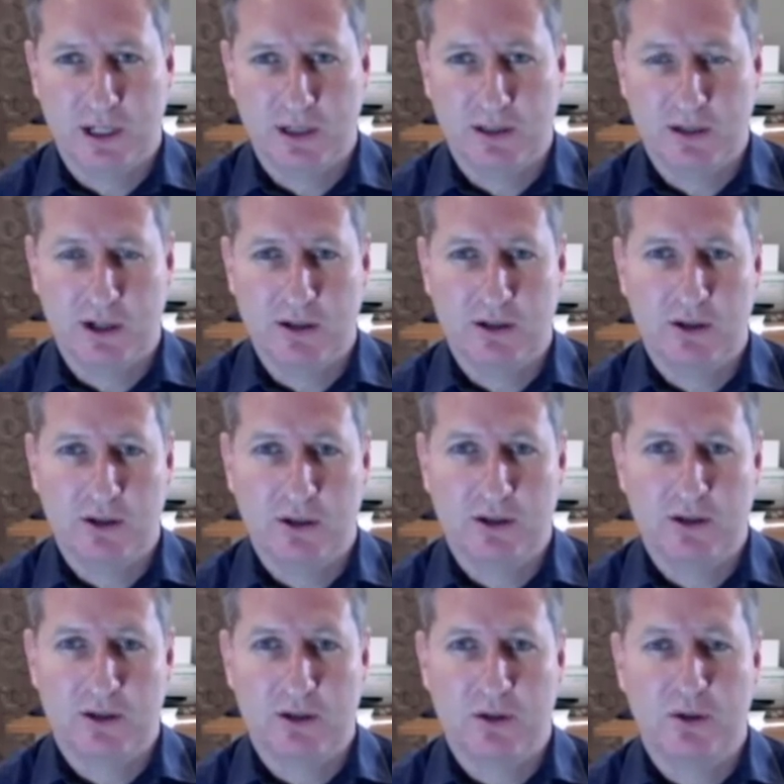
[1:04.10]
is going to
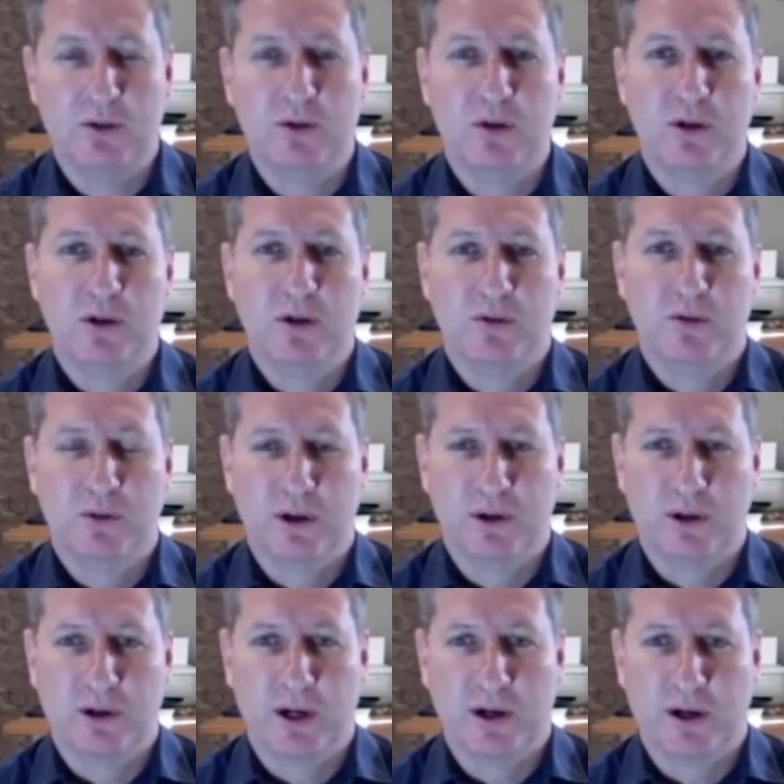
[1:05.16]
continue for
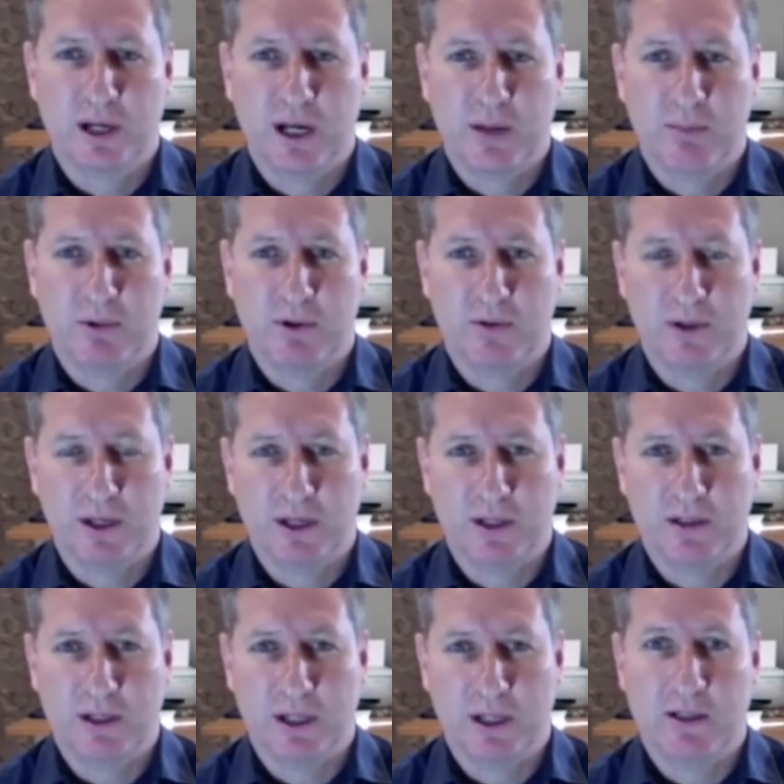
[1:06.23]
a couple of
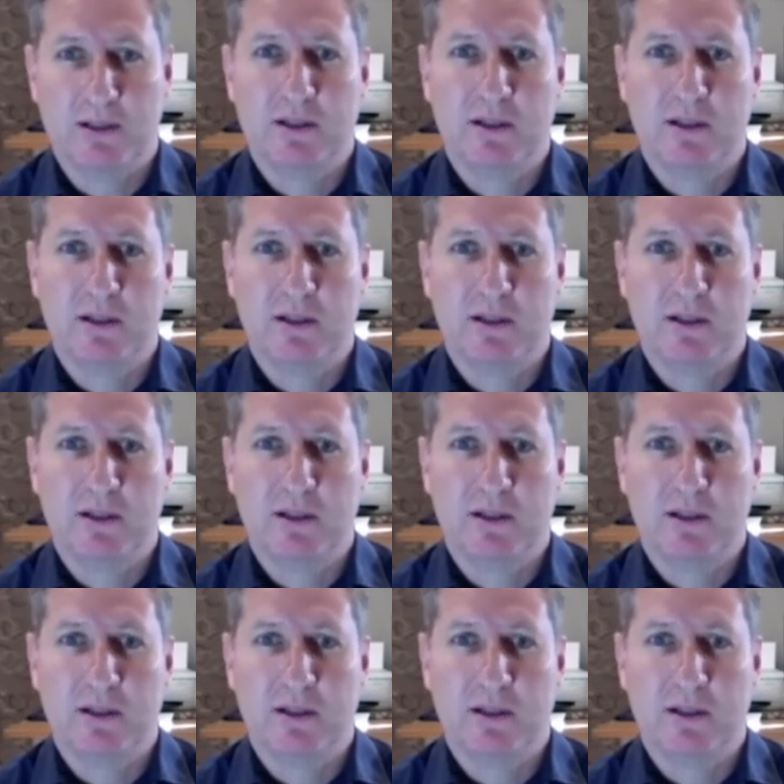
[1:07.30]
years yet,